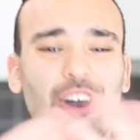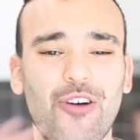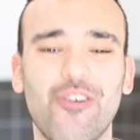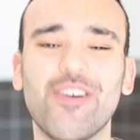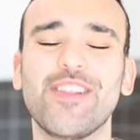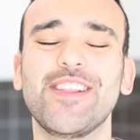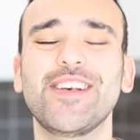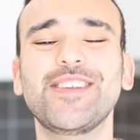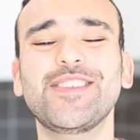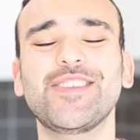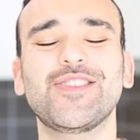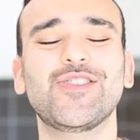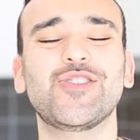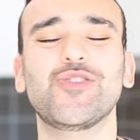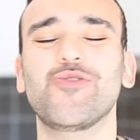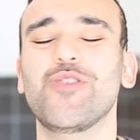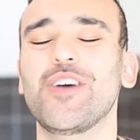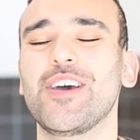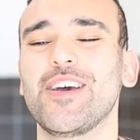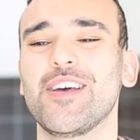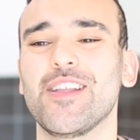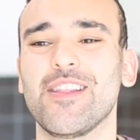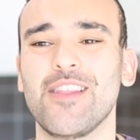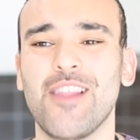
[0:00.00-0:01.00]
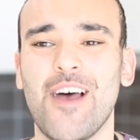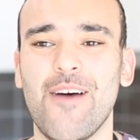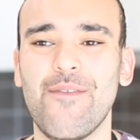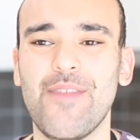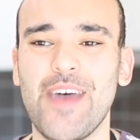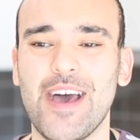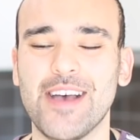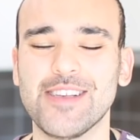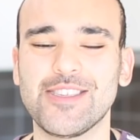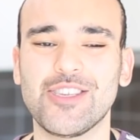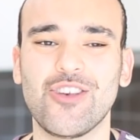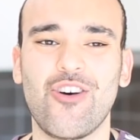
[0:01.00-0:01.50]
Go and listen to it, love
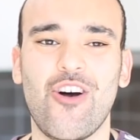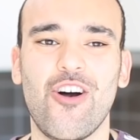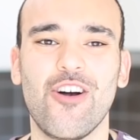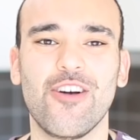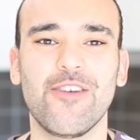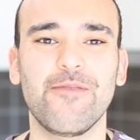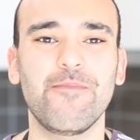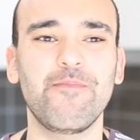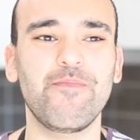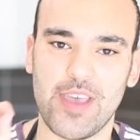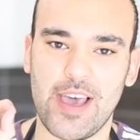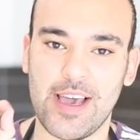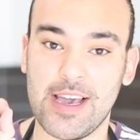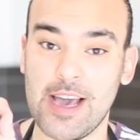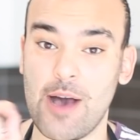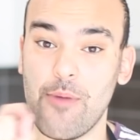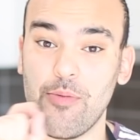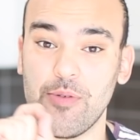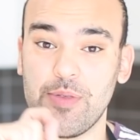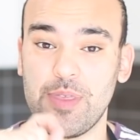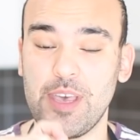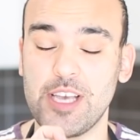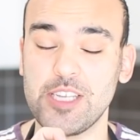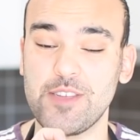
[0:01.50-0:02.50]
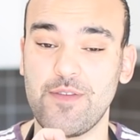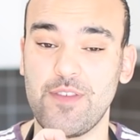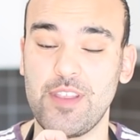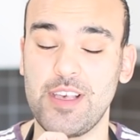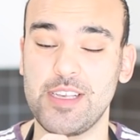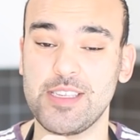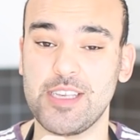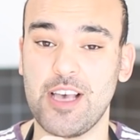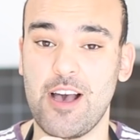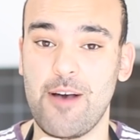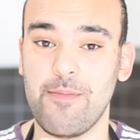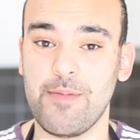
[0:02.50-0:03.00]
that song. A couple things for
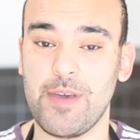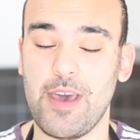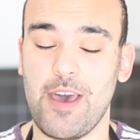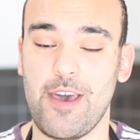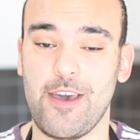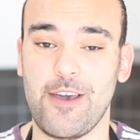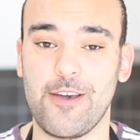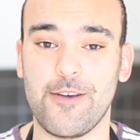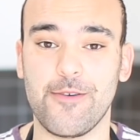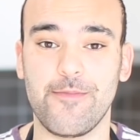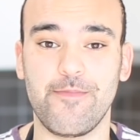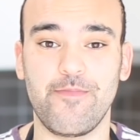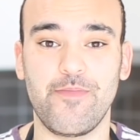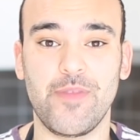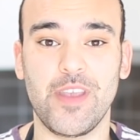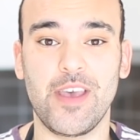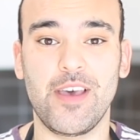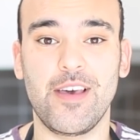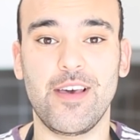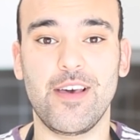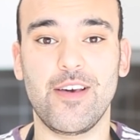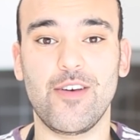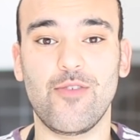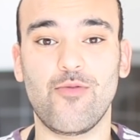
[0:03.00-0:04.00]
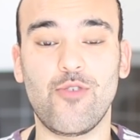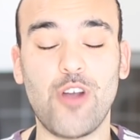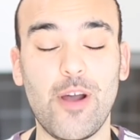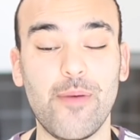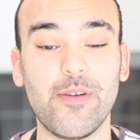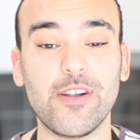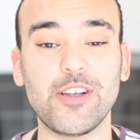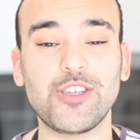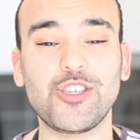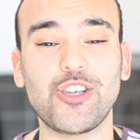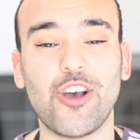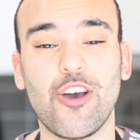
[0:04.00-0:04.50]
this cupcake. What I'm
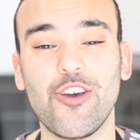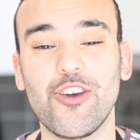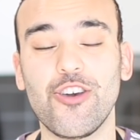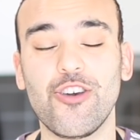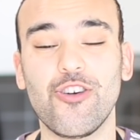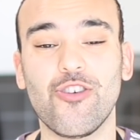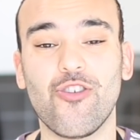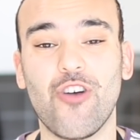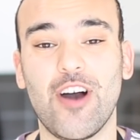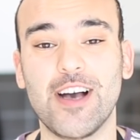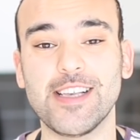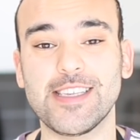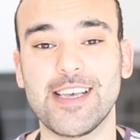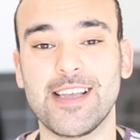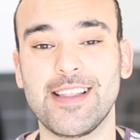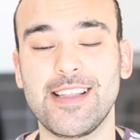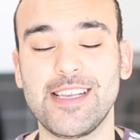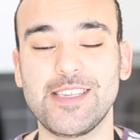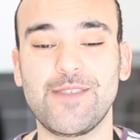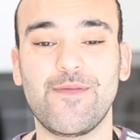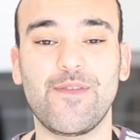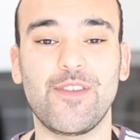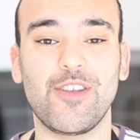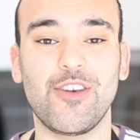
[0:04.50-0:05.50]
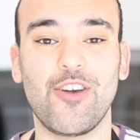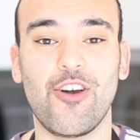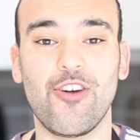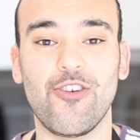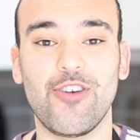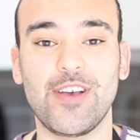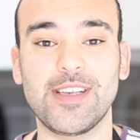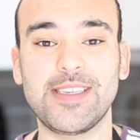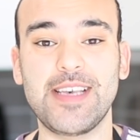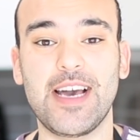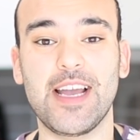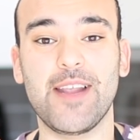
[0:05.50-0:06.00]
going to show you guys in this video
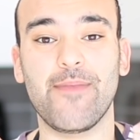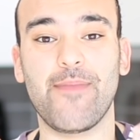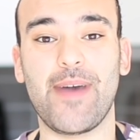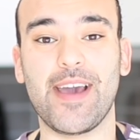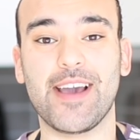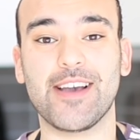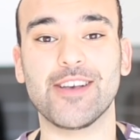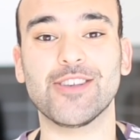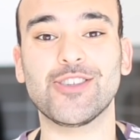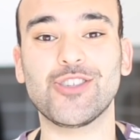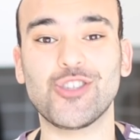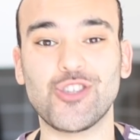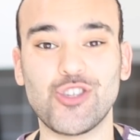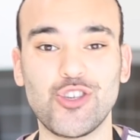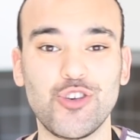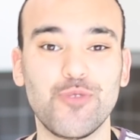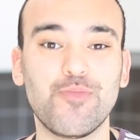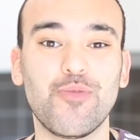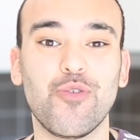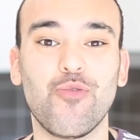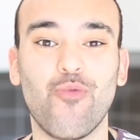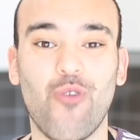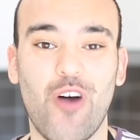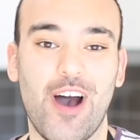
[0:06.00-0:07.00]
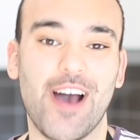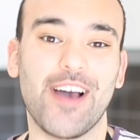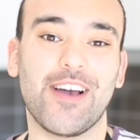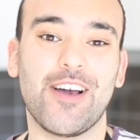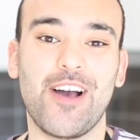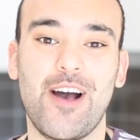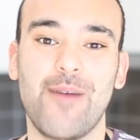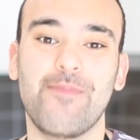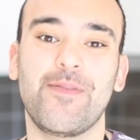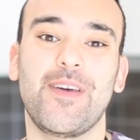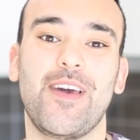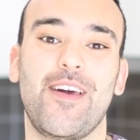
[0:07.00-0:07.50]
is how to make a super white
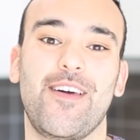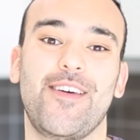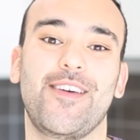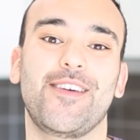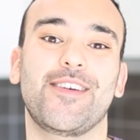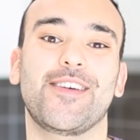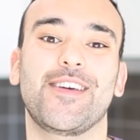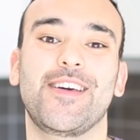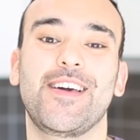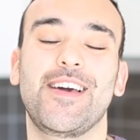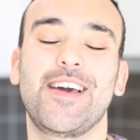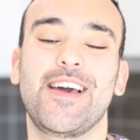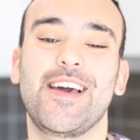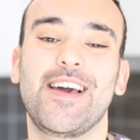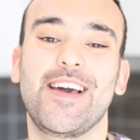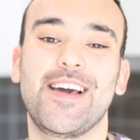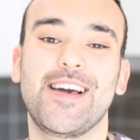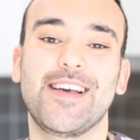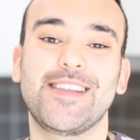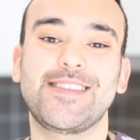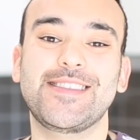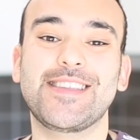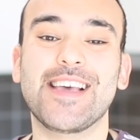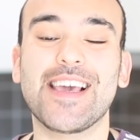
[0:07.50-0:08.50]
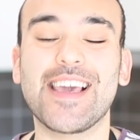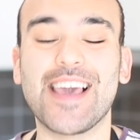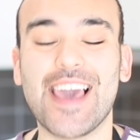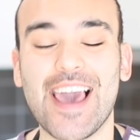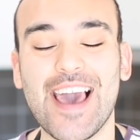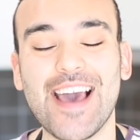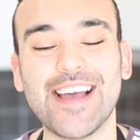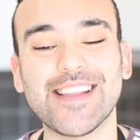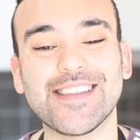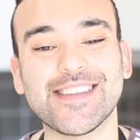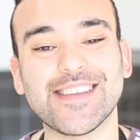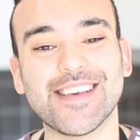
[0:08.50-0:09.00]
cupcake. To
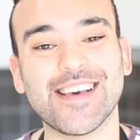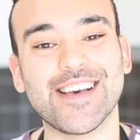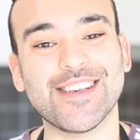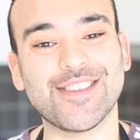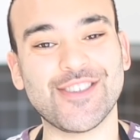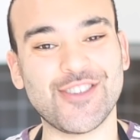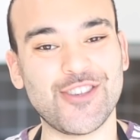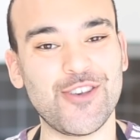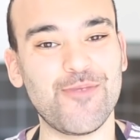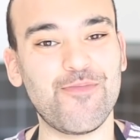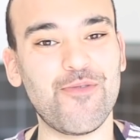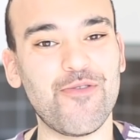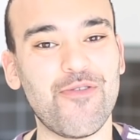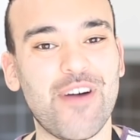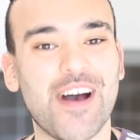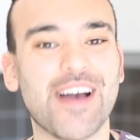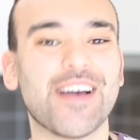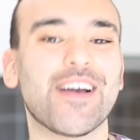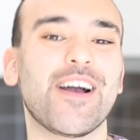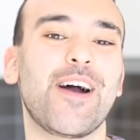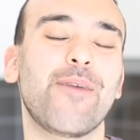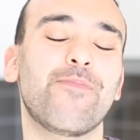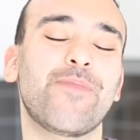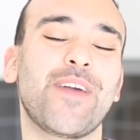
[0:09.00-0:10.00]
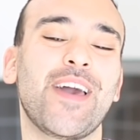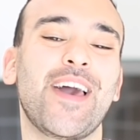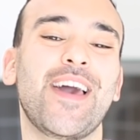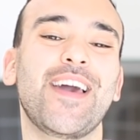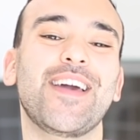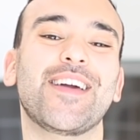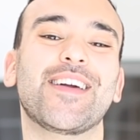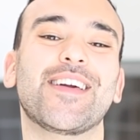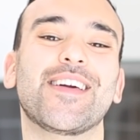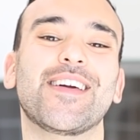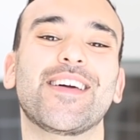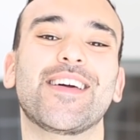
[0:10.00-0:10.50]
get a super white
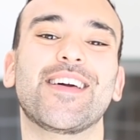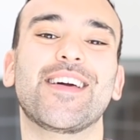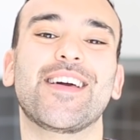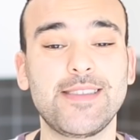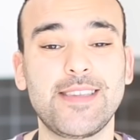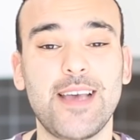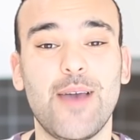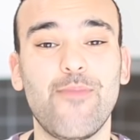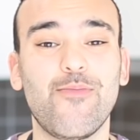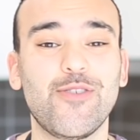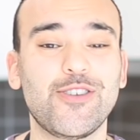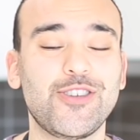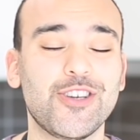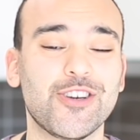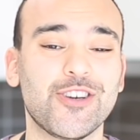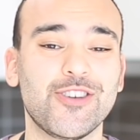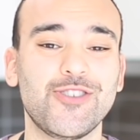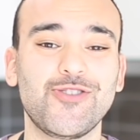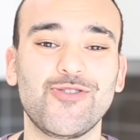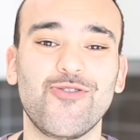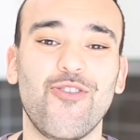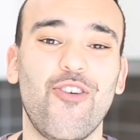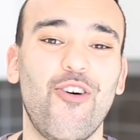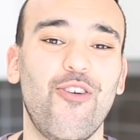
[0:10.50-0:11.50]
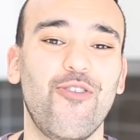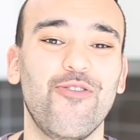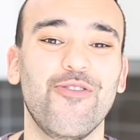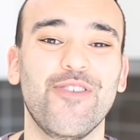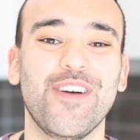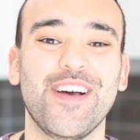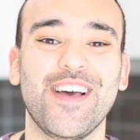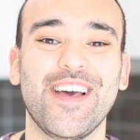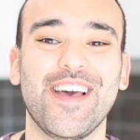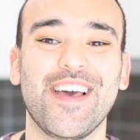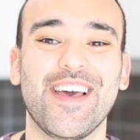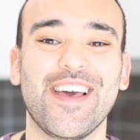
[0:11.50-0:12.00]
cupcake, temperature control.